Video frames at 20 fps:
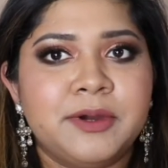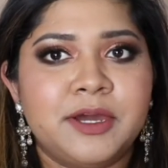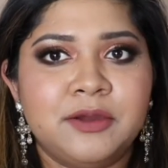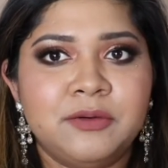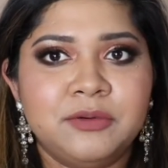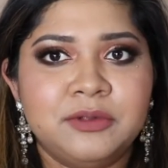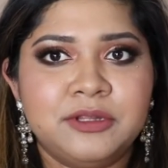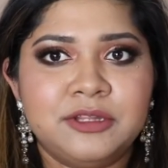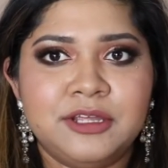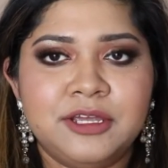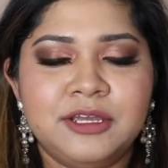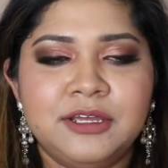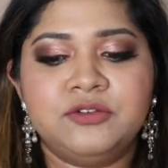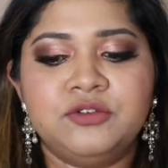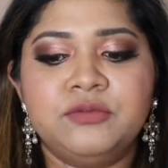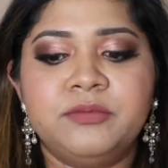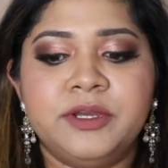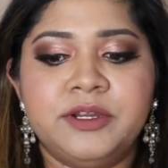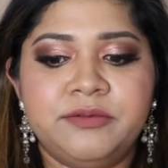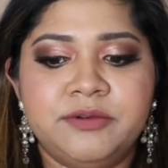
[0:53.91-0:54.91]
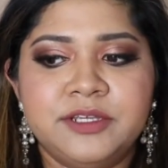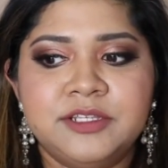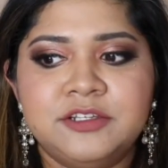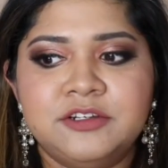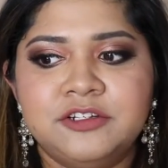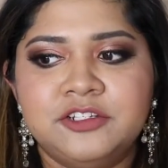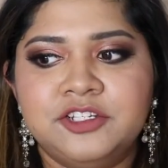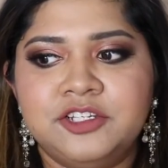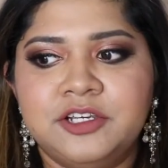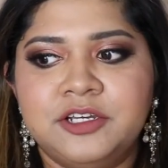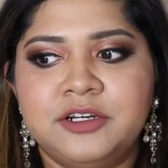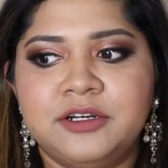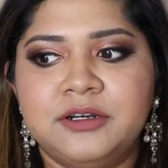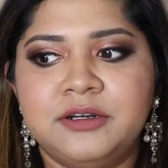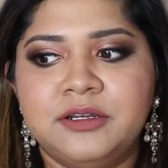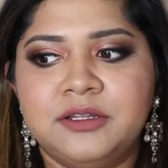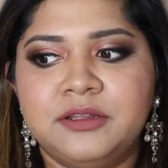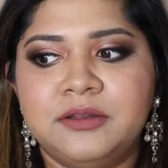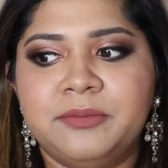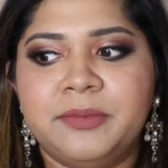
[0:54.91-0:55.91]
I would think through my research here
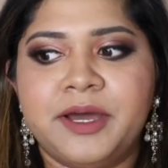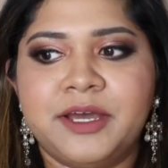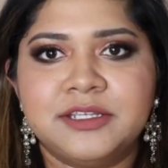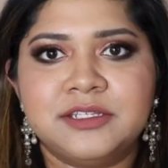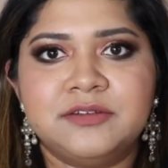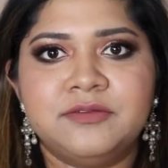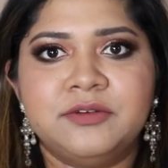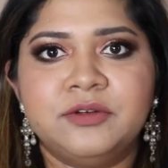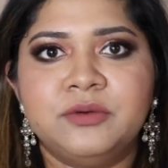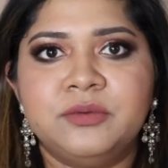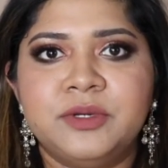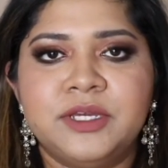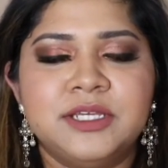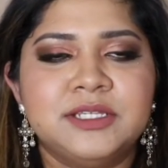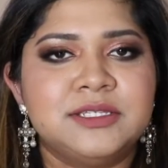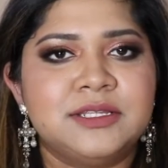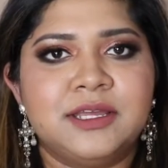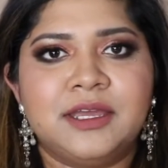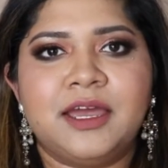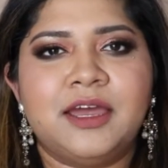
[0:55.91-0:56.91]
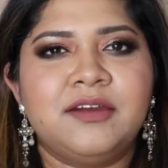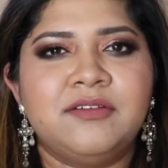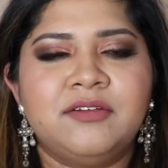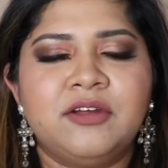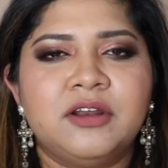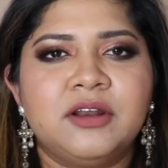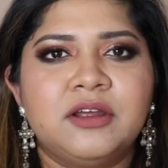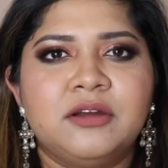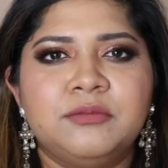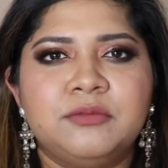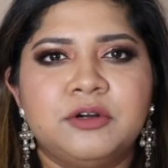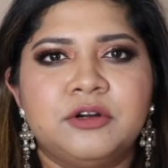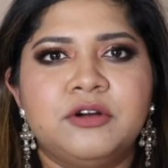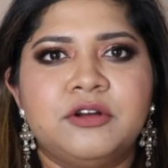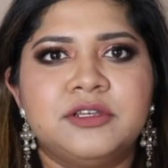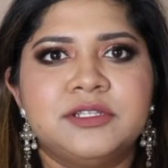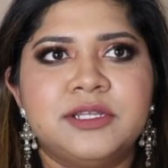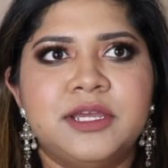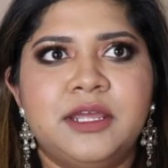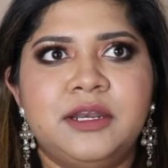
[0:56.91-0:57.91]
in the past few weeks, like I have not come
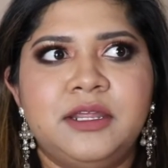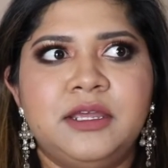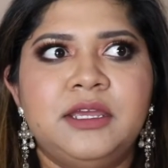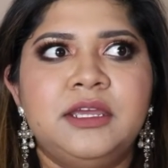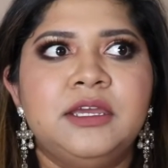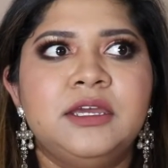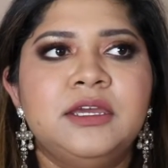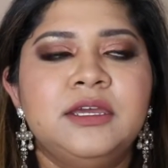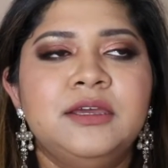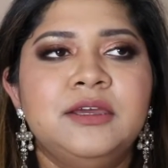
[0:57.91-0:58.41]
across any